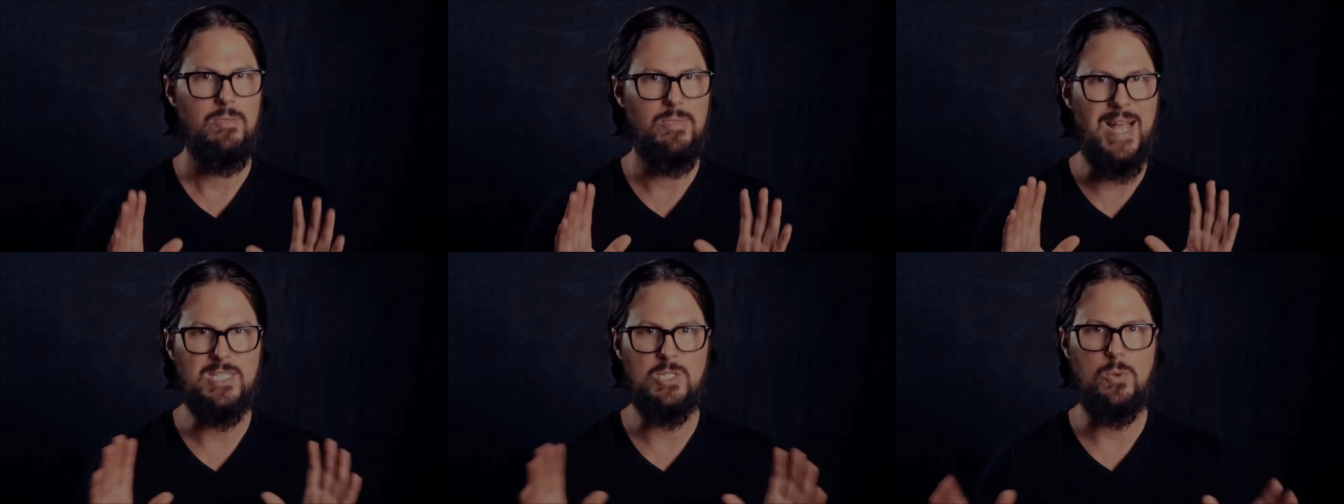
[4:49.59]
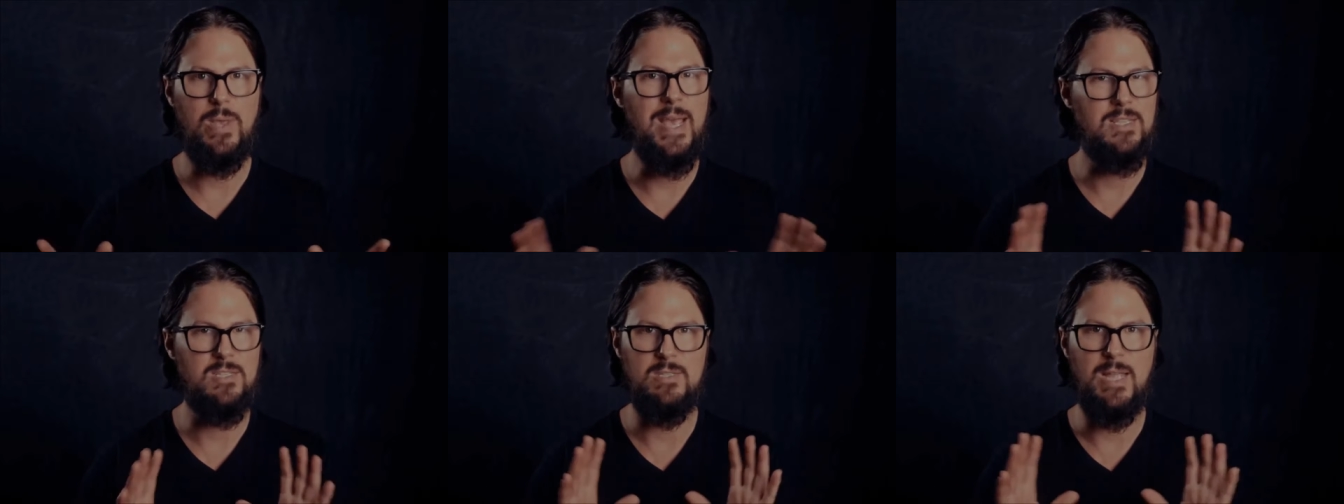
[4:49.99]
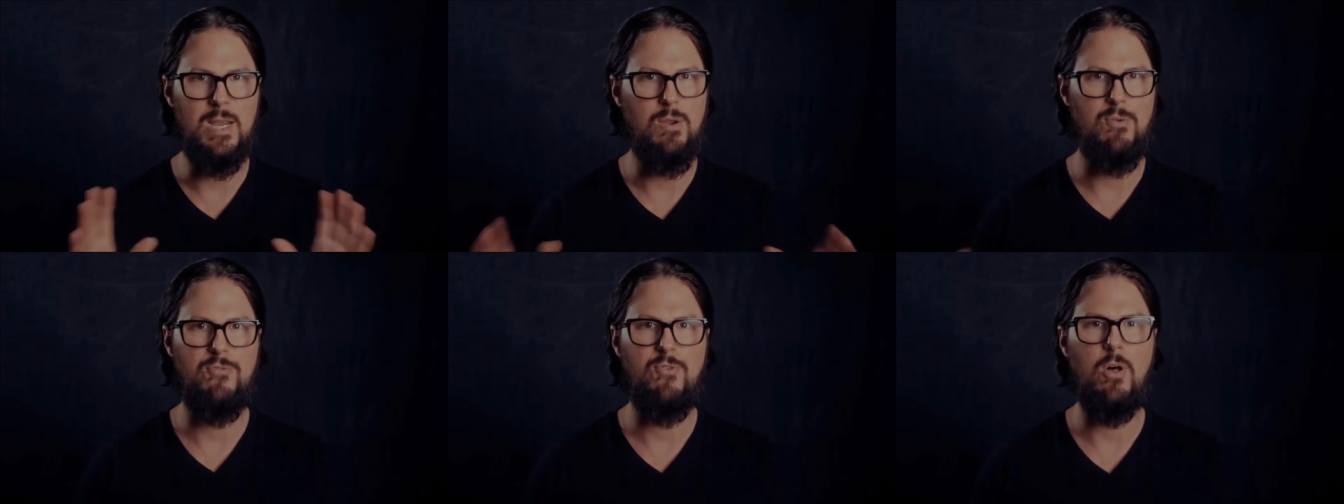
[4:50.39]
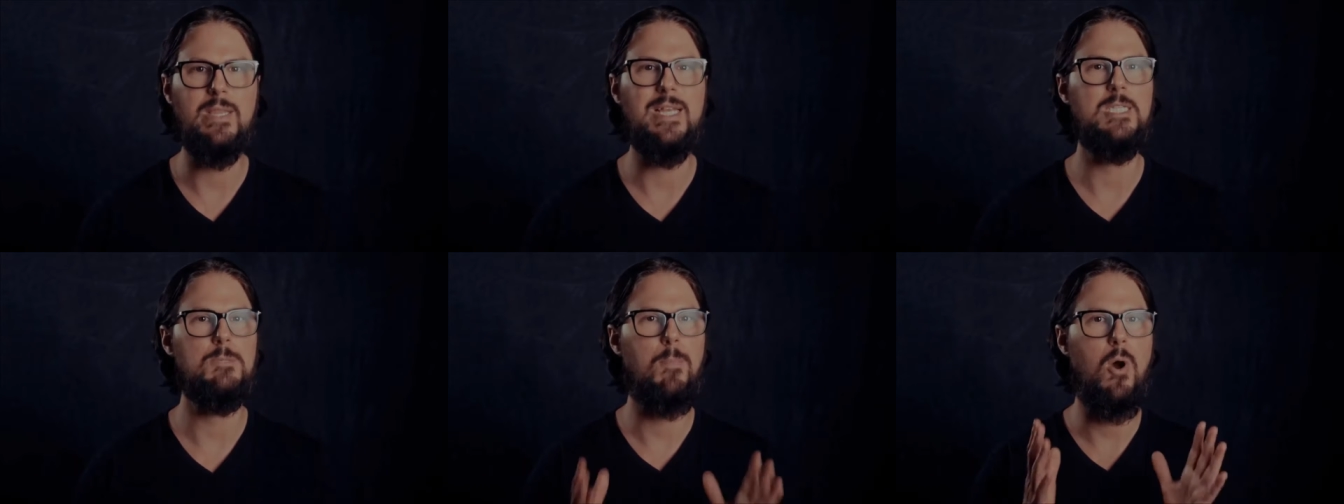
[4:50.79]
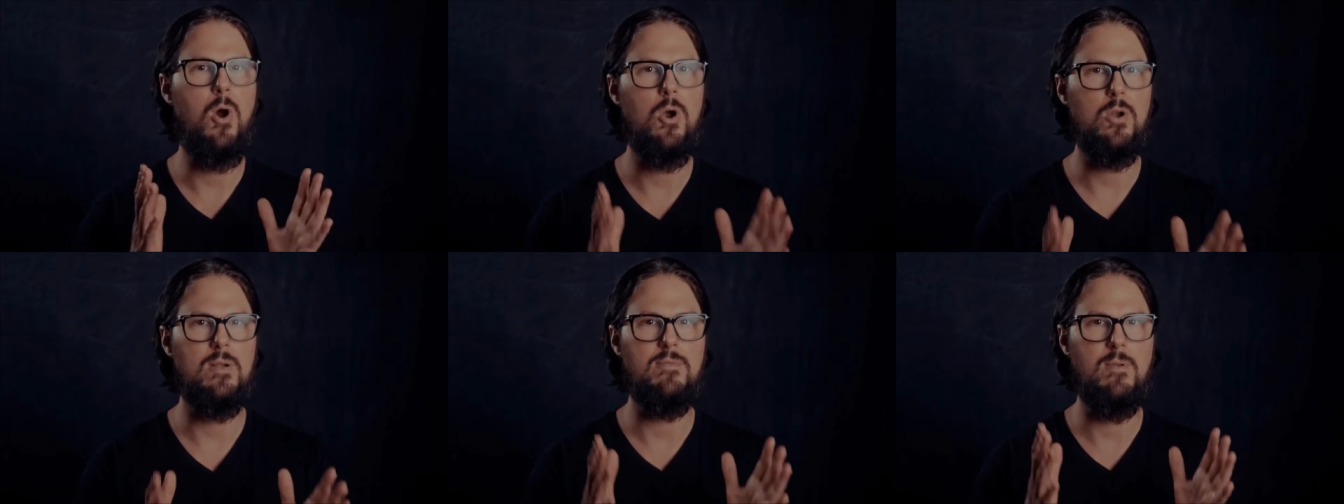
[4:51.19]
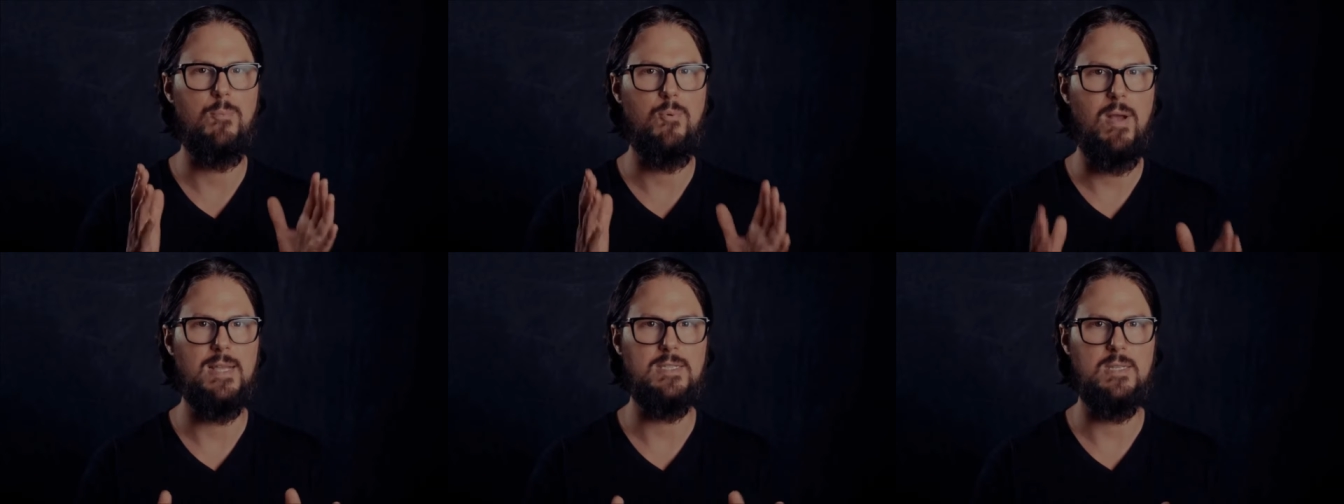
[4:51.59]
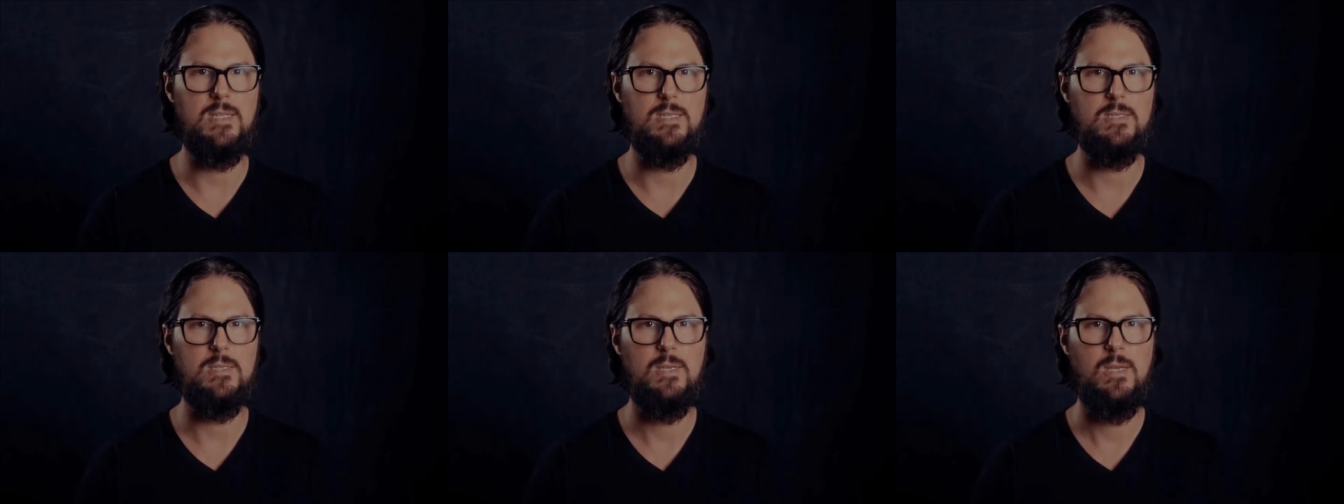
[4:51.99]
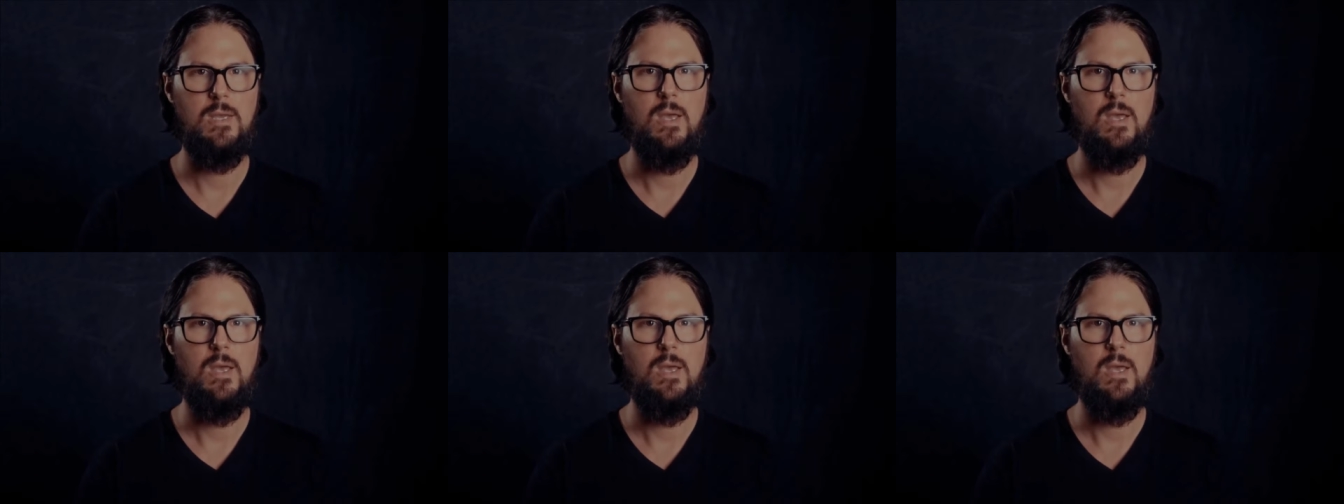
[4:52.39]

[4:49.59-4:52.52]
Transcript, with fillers: that's okay. It's not your fault. It's part of the process